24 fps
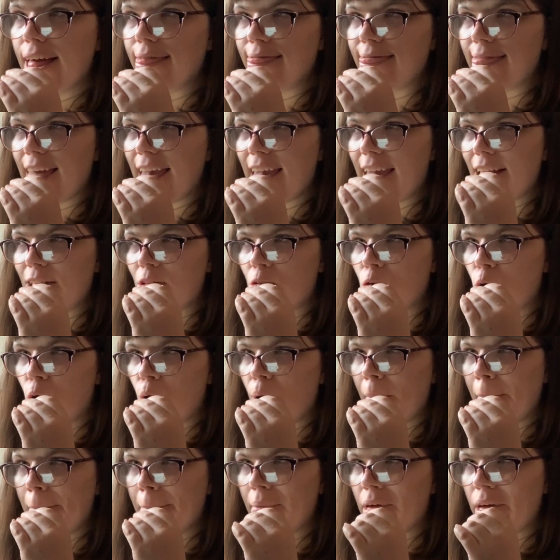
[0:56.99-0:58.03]
Then
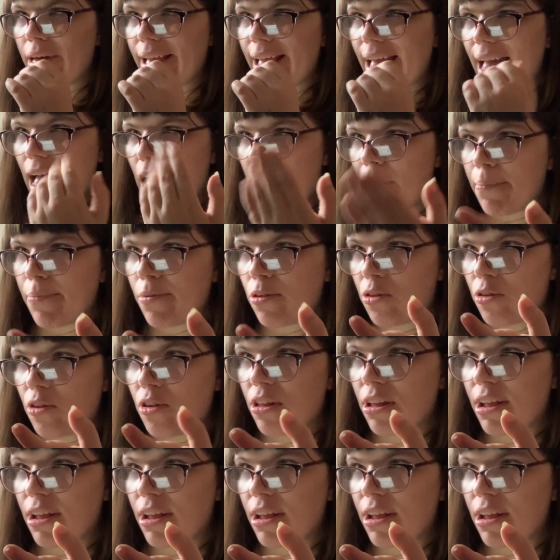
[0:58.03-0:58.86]
on my Amazon